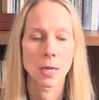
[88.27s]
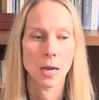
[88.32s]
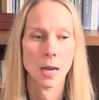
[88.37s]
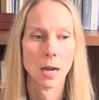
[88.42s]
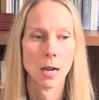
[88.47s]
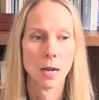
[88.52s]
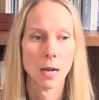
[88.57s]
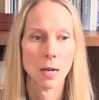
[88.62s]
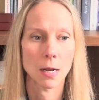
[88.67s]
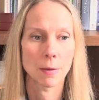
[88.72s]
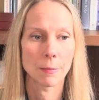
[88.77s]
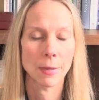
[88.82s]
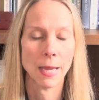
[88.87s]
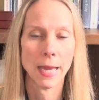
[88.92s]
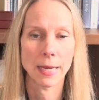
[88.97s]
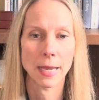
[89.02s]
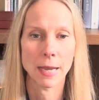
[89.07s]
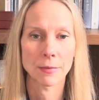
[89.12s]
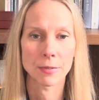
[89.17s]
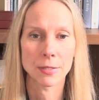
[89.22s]

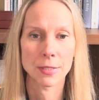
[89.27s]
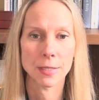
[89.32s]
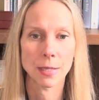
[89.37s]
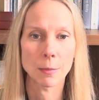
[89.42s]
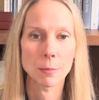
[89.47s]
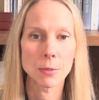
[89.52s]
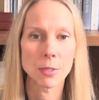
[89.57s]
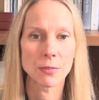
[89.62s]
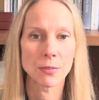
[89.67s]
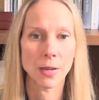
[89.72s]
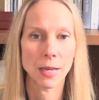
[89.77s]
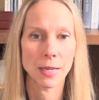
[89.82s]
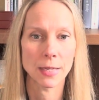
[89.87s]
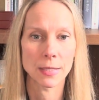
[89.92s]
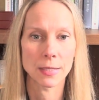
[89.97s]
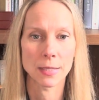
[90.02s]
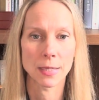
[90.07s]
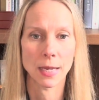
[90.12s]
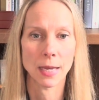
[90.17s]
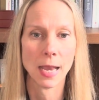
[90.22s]
and have some
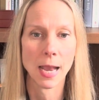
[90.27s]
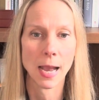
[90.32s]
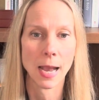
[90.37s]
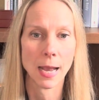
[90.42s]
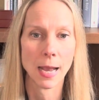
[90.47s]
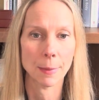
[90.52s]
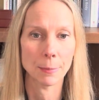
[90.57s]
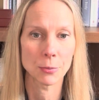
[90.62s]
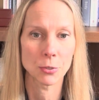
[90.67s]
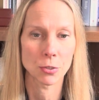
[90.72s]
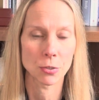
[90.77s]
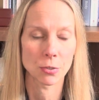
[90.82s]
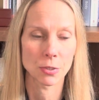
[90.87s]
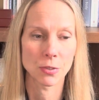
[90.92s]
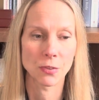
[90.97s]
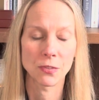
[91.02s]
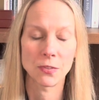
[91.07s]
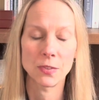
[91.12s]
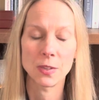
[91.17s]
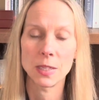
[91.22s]
device that
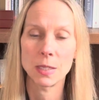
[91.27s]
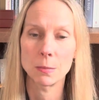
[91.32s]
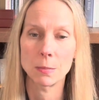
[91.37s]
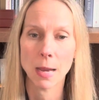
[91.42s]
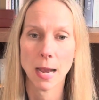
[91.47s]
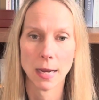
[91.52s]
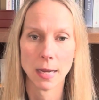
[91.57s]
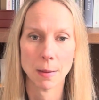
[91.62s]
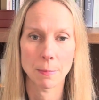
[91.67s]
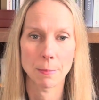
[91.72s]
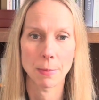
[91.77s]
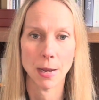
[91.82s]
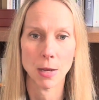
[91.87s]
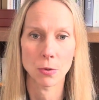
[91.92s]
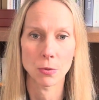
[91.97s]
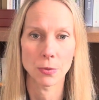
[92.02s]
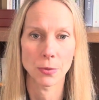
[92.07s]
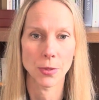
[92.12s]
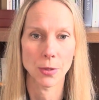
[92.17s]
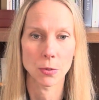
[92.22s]
captures feedback
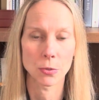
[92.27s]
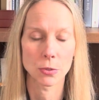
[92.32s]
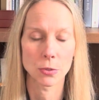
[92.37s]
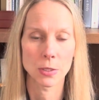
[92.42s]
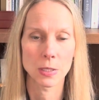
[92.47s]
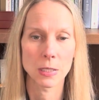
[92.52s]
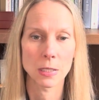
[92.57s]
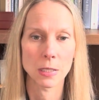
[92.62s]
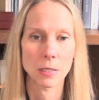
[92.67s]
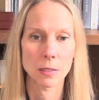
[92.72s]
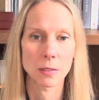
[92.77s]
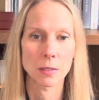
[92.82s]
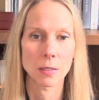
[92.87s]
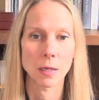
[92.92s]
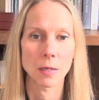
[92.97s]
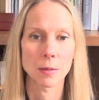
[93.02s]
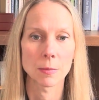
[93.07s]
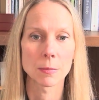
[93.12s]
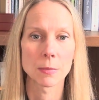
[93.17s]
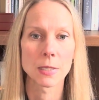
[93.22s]
about those
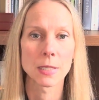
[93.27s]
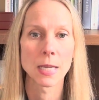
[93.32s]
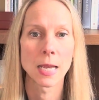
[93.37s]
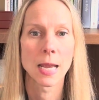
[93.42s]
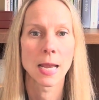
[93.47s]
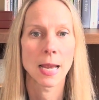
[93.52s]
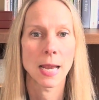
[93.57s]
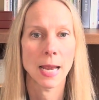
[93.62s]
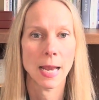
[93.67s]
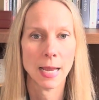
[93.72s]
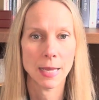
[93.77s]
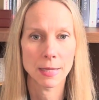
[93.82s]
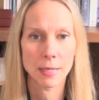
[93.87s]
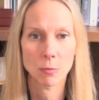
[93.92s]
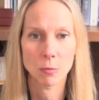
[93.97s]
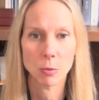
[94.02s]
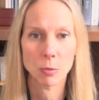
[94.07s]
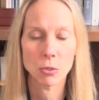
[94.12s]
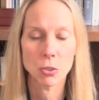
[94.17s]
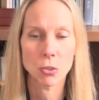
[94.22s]
systems, and then
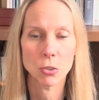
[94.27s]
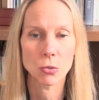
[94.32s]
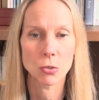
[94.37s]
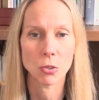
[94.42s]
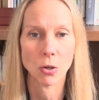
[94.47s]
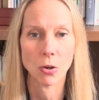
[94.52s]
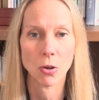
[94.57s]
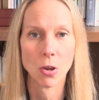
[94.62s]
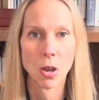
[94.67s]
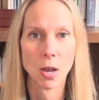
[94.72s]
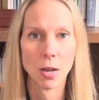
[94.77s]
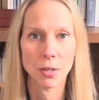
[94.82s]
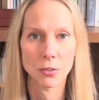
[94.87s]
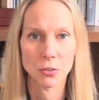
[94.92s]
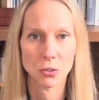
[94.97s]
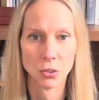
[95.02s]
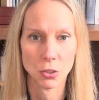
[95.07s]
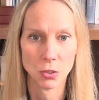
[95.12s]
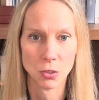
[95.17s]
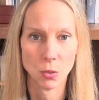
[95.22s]
we would use our
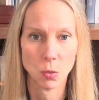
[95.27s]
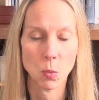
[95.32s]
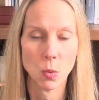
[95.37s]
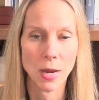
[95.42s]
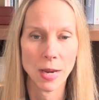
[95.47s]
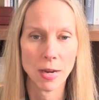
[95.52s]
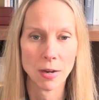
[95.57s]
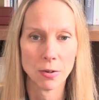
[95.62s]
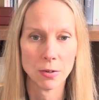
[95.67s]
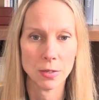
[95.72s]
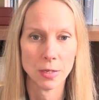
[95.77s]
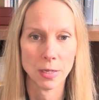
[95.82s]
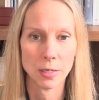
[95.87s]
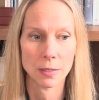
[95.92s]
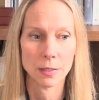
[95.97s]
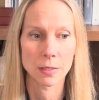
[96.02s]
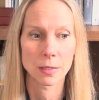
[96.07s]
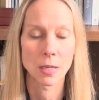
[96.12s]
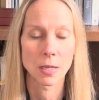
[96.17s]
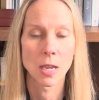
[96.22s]
conscious
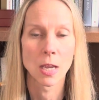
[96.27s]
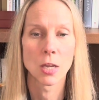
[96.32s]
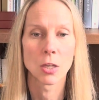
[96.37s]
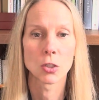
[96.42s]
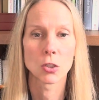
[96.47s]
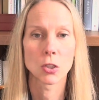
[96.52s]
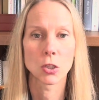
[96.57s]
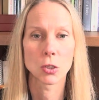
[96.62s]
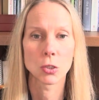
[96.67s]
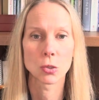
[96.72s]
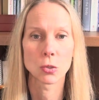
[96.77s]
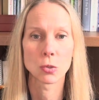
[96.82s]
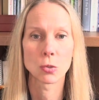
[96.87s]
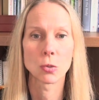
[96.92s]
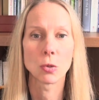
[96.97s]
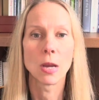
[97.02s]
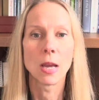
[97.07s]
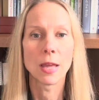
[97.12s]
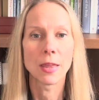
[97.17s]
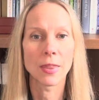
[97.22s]
awareness to
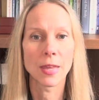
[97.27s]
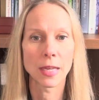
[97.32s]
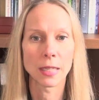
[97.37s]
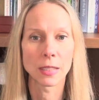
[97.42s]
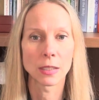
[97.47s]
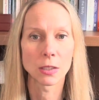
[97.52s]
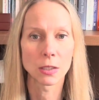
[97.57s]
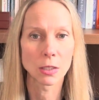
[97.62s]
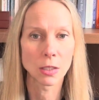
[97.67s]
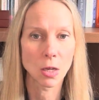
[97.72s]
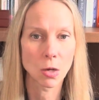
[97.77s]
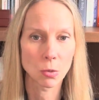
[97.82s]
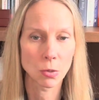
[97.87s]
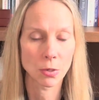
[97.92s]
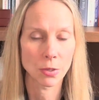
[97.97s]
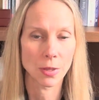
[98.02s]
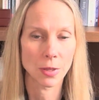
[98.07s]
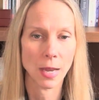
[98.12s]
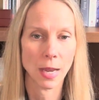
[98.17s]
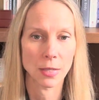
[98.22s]
then lower
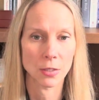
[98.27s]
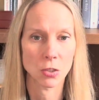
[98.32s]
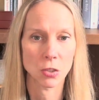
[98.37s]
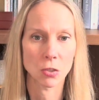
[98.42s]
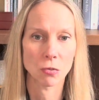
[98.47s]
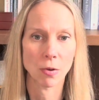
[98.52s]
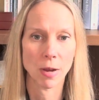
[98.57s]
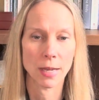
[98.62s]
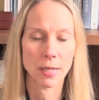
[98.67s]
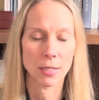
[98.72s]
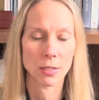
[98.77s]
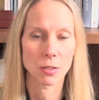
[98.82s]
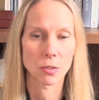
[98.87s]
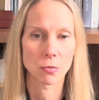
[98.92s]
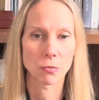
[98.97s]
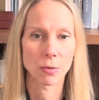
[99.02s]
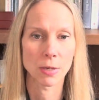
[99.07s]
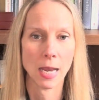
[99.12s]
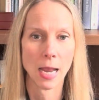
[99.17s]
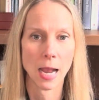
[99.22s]
that stress
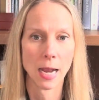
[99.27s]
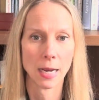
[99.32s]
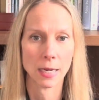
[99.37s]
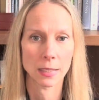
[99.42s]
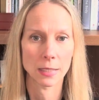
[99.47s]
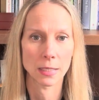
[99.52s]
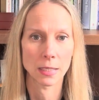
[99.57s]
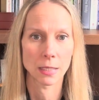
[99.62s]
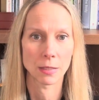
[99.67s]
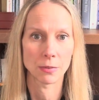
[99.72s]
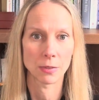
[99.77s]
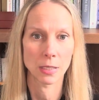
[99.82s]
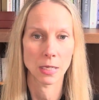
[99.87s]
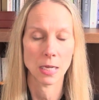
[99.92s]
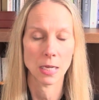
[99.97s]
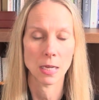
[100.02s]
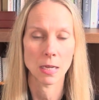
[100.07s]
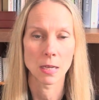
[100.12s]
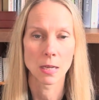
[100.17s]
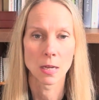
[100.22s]

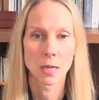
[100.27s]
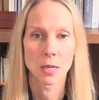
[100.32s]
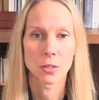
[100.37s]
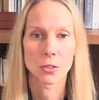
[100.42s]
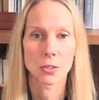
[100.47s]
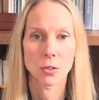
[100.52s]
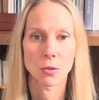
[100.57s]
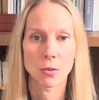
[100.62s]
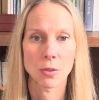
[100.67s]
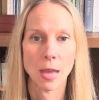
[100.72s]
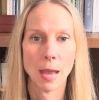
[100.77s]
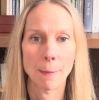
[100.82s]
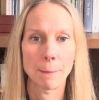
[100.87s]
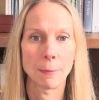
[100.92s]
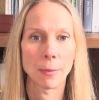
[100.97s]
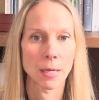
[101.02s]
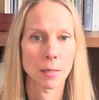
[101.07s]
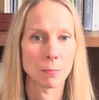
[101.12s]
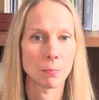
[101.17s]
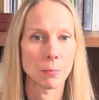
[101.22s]
reactivity. So that
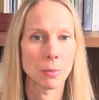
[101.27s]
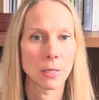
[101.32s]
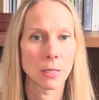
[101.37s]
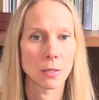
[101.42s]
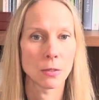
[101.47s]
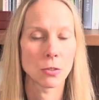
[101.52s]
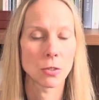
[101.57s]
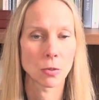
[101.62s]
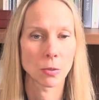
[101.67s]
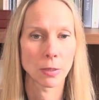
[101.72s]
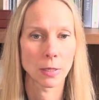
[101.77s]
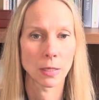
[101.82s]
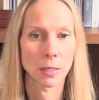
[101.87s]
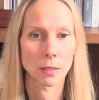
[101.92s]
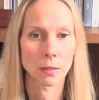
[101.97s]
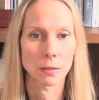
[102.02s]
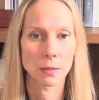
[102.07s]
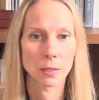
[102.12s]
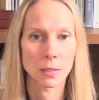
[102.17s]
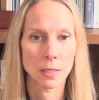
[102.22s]
might be
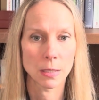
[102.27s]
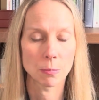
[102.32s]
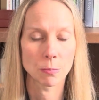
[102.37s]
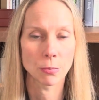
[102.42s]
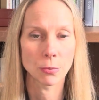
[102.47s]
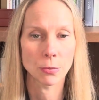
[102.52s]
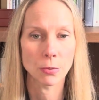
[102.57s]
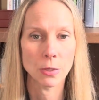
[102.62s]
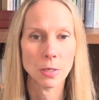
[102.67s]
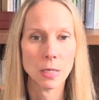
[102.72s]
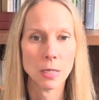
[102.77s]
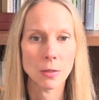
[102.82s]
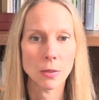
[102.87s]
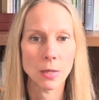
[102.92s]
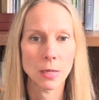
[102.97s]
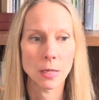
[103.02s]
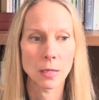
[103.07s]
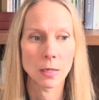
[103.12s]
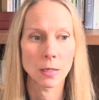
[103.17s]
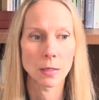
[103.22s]
doing deep
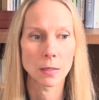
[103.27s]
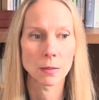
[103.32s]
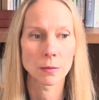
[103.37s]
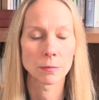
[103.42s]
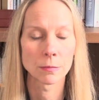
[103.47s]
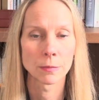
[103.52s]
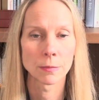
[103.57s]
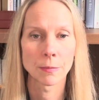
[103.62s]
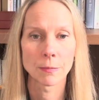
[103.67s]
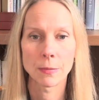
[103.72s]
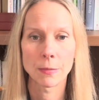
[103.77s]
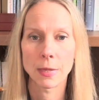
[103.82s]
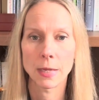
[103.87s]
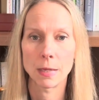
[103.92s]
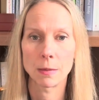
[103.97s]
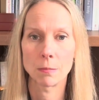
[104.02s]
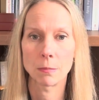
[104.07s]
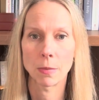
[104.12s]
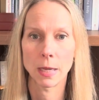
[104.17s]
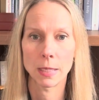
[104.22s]
breathing,
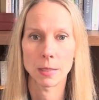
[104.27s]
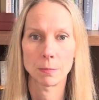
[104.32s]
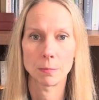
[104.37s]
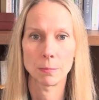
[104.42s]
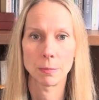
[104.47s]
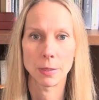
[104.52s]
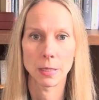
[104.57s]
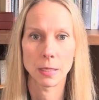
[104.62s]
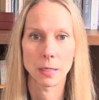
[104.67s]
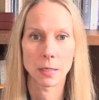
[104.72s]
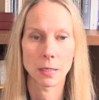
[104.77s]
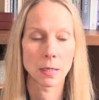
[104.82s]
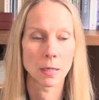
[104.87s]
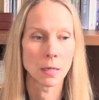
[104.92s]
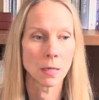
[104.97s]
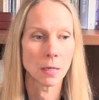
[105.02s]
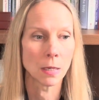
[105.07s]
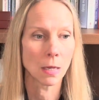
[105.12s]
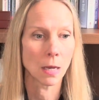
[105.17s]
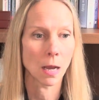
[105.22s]
it might be
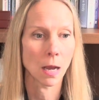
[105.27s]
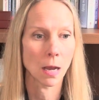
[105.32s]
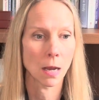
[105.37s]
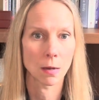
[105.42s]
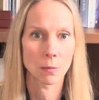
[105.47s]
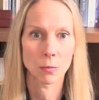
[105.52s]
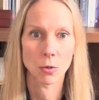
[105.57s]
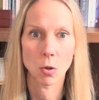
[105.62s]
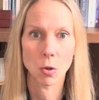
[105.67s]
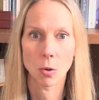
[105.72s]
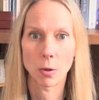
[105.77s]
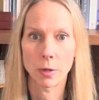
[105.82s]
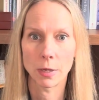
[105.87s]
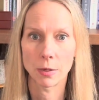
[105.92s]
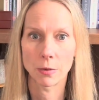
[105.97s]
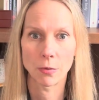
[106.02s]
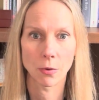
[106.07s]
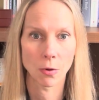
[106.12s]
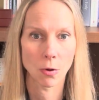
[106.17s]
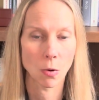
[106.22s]
going
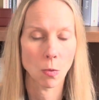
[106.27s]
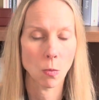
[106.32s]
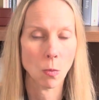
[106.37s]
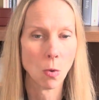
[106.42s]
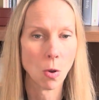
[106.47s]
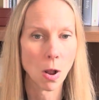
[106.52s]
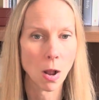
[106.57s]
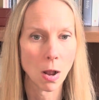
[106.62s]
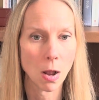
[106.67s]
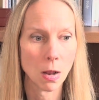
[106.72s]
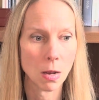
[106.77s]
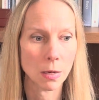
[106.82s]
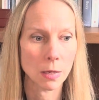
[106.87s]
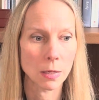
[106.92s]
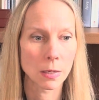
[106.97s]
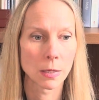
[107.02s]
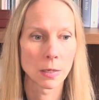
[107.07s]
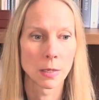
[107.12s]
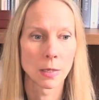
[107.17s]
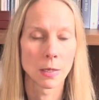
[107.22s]
for a
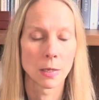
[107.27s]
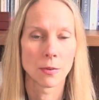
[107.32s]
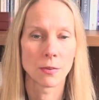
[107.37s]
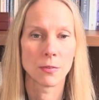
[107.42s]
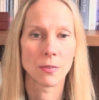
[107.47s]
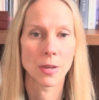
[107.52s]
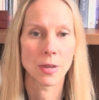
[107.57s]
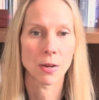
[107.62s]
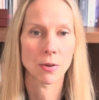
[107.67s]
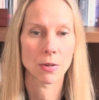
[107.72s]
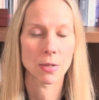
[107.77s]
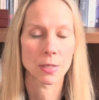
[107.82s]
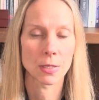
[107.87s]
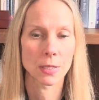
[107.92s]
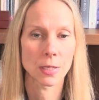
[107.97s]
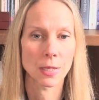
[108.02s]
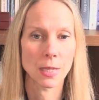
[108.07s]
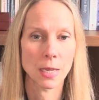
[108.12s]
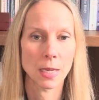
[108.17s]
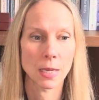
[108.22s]
walk, various
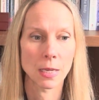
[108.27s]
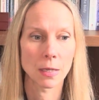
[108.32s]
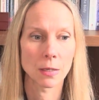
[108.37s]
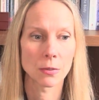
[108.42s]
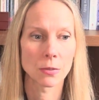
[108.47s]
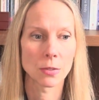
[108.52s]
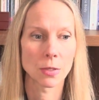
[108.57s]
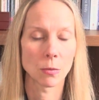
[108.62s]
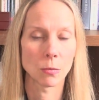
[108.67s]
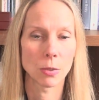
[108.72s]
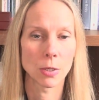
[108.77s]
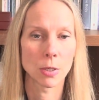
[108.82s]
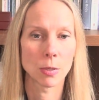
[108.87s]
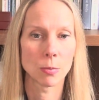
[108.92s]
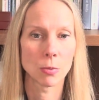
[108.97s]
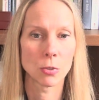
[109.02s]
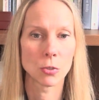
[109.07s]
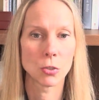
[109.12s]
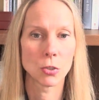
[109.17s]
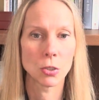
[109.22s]
things that we
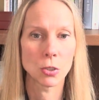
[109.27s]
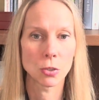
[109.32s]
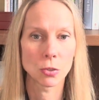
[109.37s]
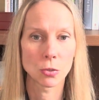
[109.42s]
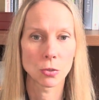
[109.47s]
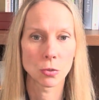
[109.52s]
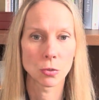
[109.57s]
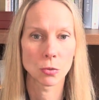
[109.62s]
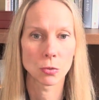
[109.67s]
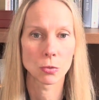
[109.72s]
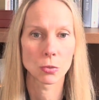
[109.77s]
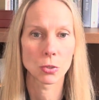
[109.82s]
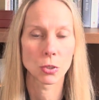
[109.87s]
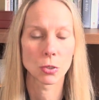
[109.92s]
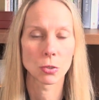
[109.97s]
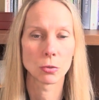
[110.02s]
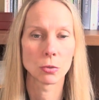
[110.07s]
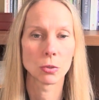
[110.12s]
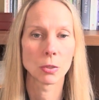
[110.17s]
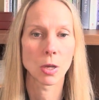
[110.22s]
would do
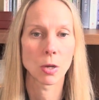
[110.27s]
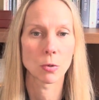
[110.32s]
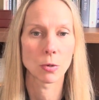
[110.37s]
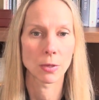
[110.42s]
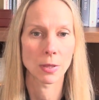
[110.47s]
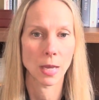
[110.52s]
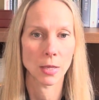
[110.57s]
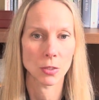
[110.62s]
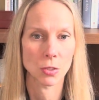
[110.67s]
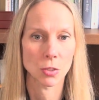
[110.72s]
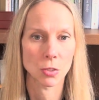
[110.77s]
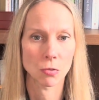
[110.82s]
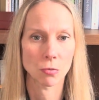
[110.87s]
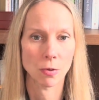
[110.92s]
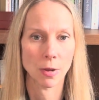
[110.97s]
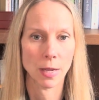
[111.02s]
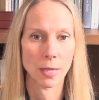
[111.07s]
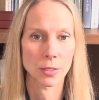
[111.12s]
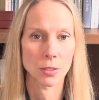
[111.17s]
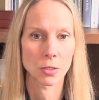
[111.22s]
to lower that
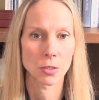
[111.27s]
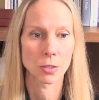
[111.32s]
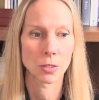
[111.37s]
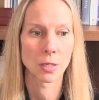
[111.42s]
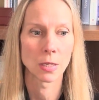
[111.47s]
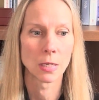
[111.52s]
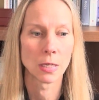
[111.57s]
stress.